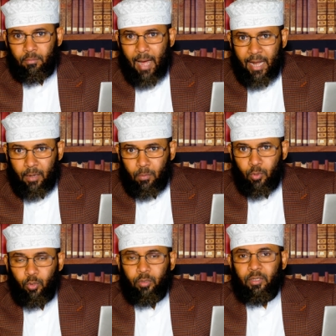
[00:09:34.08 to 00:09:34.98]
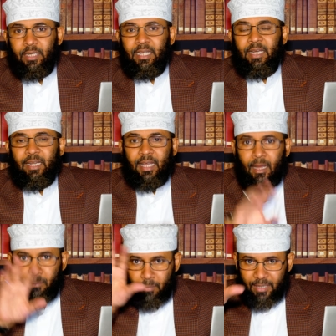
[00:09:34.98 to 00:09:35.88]
animal in
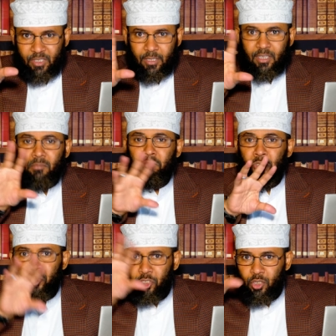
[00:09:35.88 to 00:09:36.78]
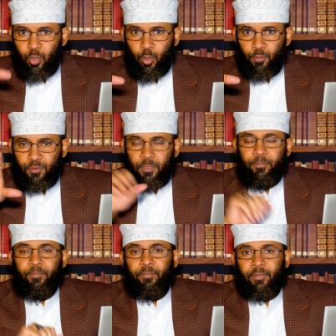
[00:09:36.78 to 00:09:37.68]
their magic. The magician loves it.
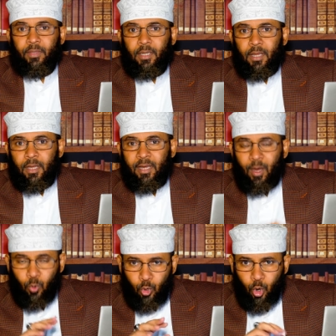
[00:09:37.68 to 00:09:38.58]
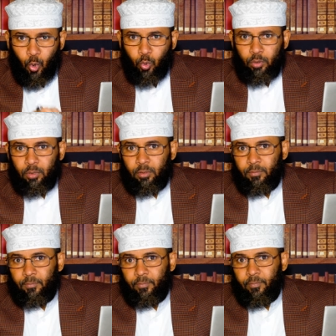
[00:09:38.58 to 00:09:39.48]
Now, goat,
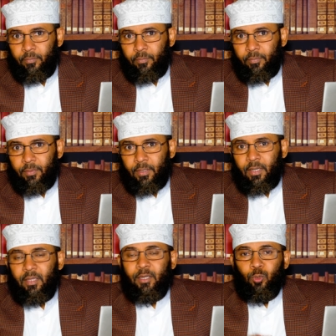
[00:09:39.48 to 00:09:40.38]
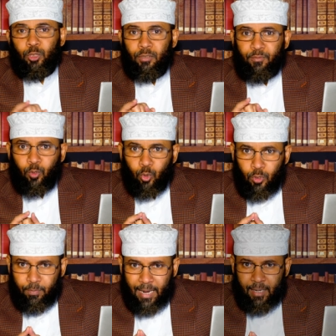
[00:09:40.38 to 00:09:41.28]
they use it for
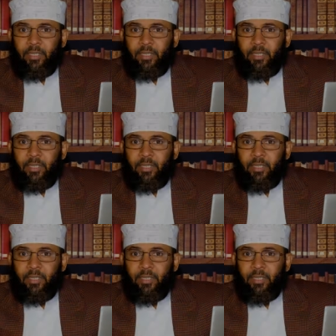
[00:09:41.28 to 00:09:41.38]
qurbani.